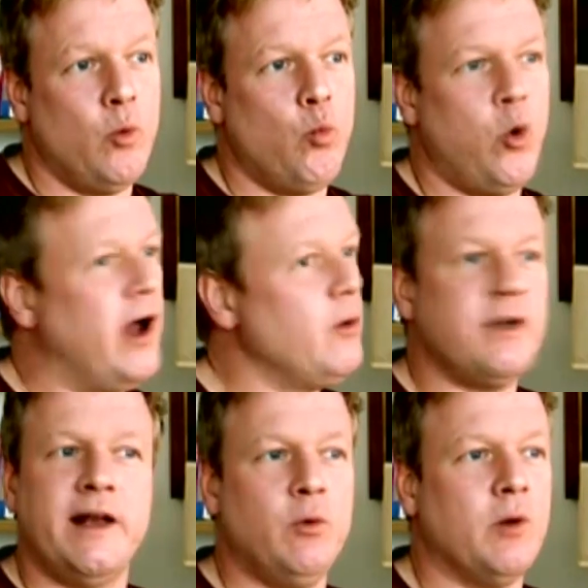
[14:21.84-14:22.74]
why would
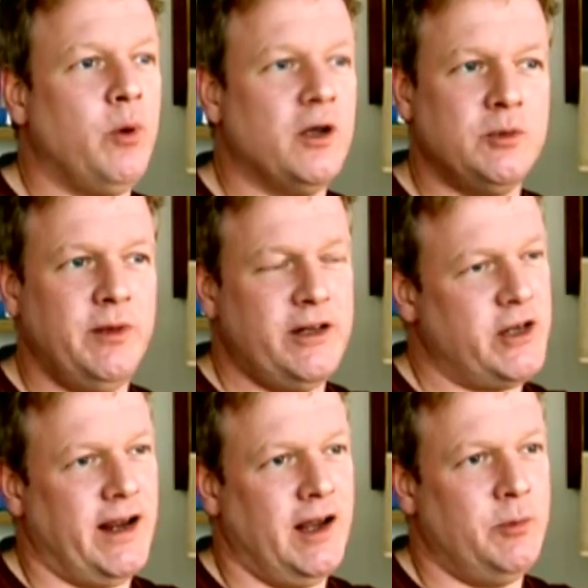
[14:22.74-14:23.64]
anyone possibly
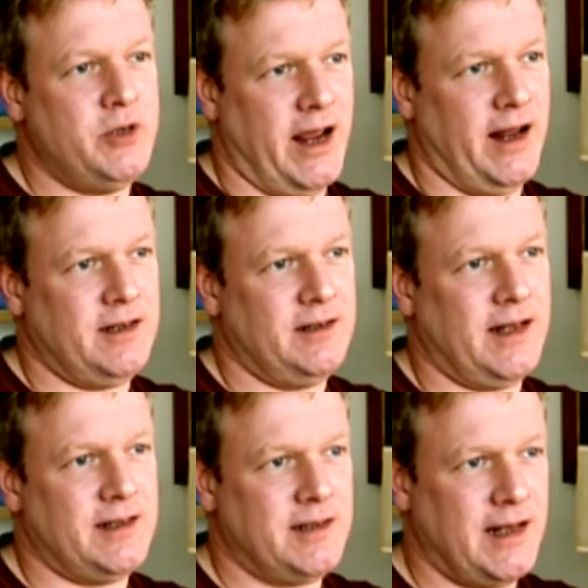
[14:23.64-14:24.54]
object?
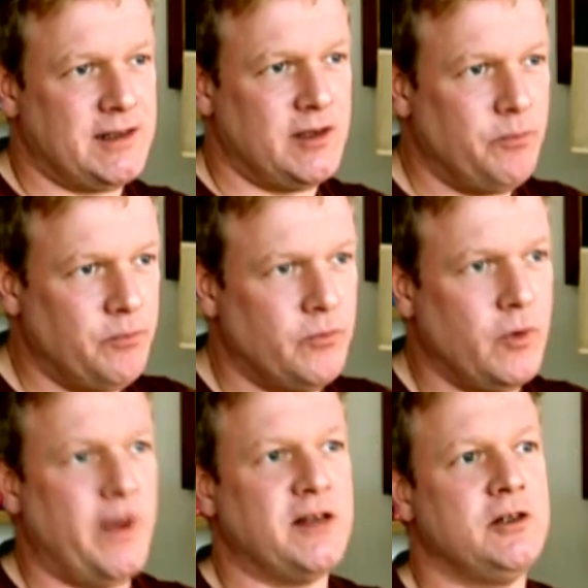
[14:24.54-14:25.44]
That's the
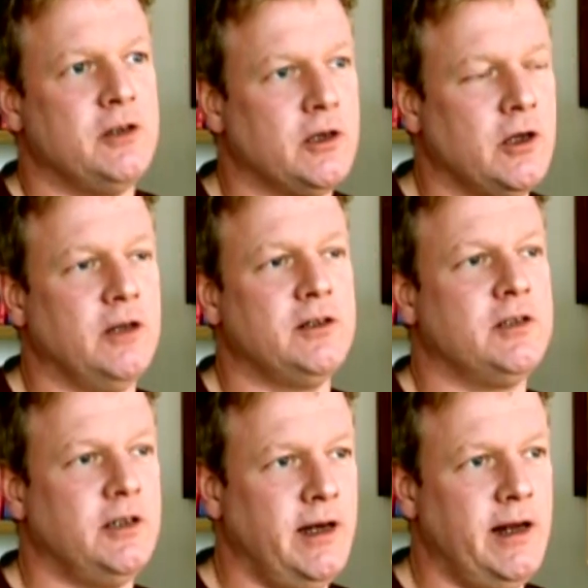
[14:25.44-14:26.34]
message that
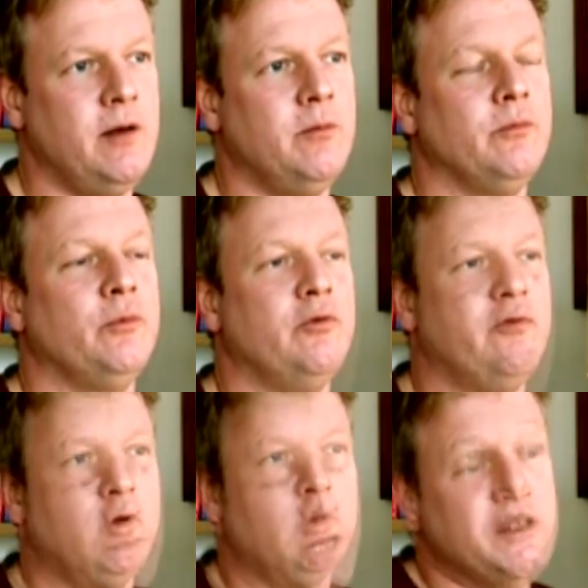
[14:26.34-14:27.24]
constantly put
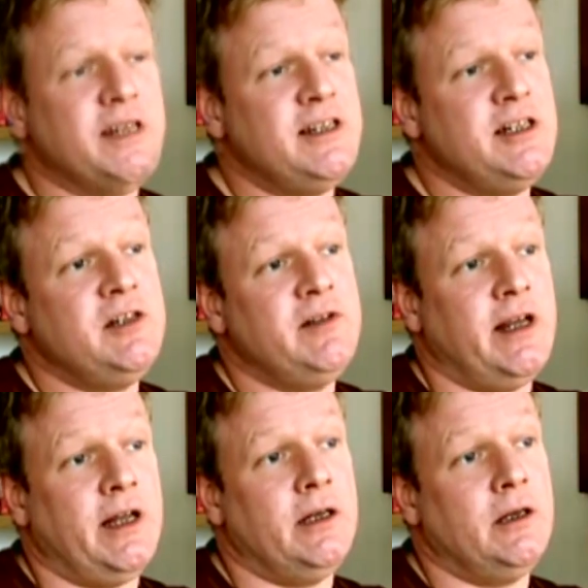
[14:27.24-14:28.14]
forward. No
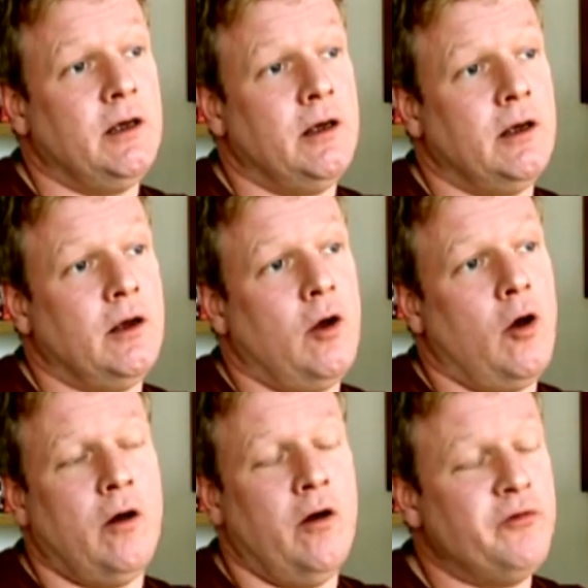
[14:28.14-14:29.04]
CCTV
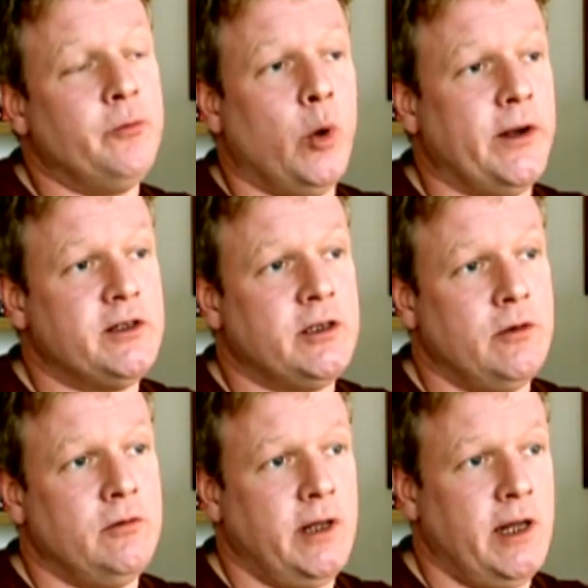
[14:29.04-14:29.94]
often point
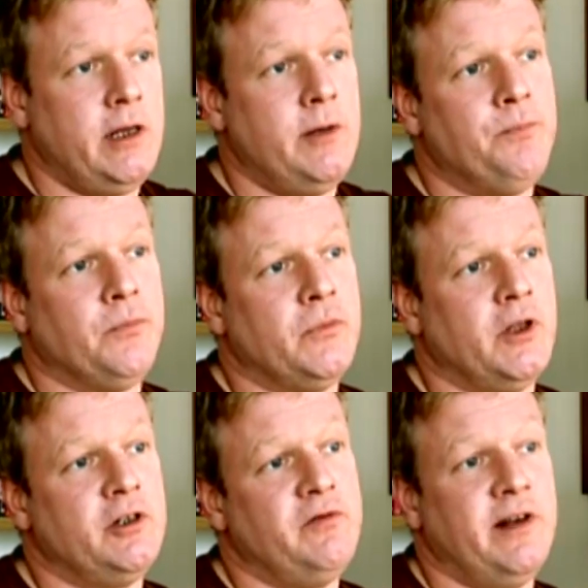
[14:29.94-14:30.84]
to the
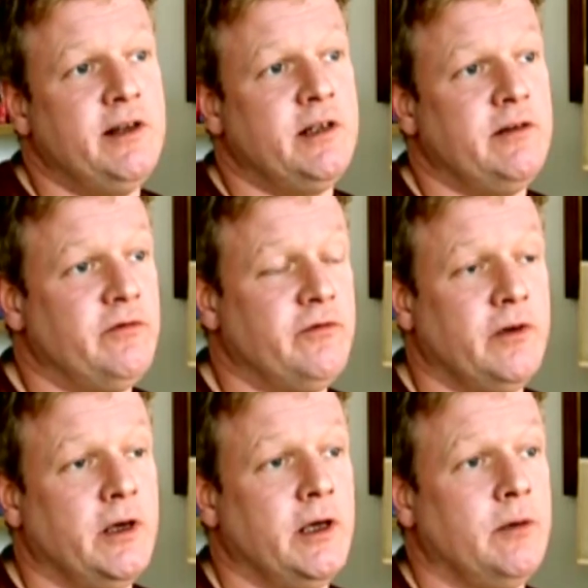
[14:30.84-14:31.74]

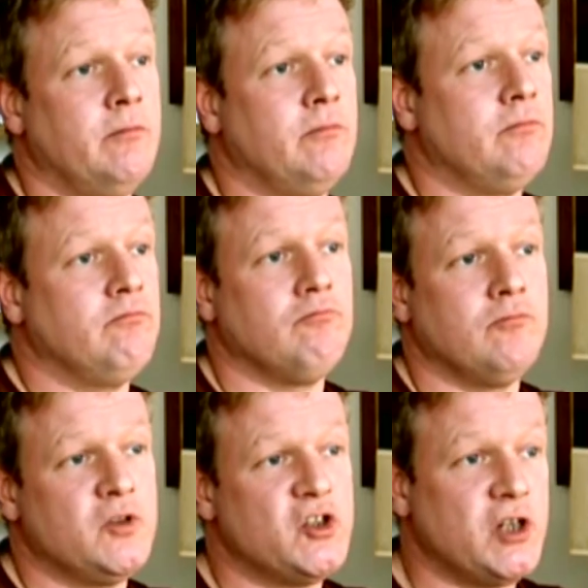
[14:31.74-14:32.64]
definitive
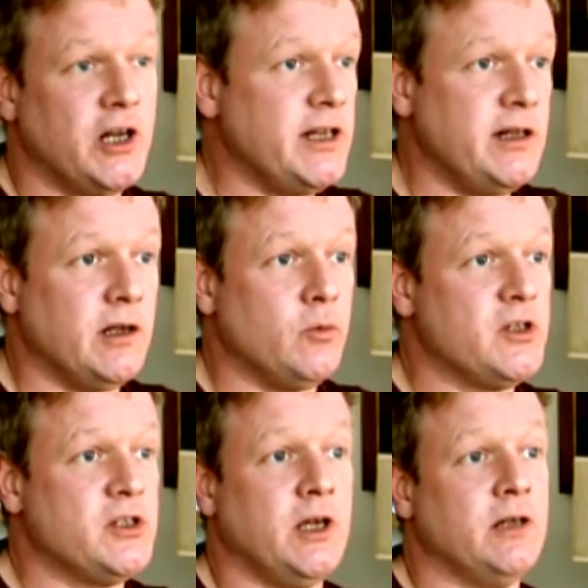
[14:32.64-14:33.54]
study that
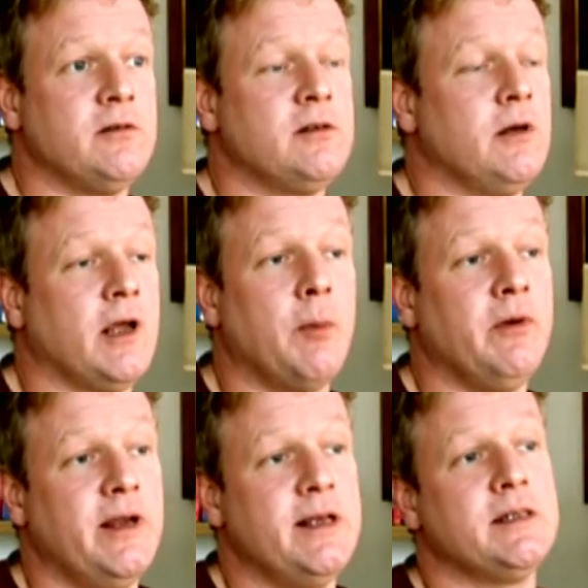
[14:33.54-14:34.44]
was done a
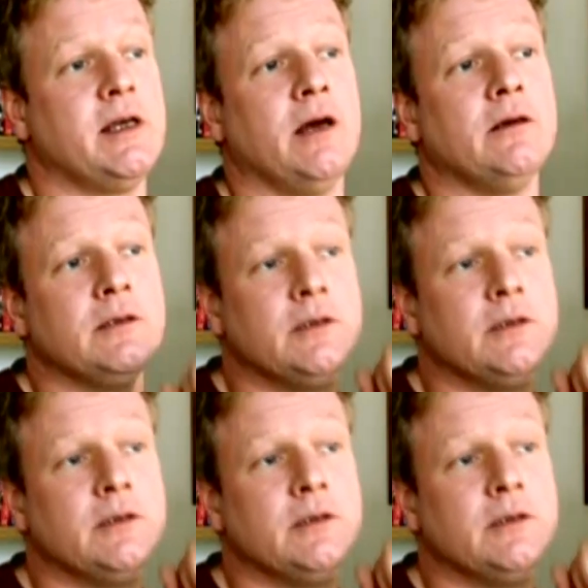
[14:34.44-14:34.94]
couple of years ago.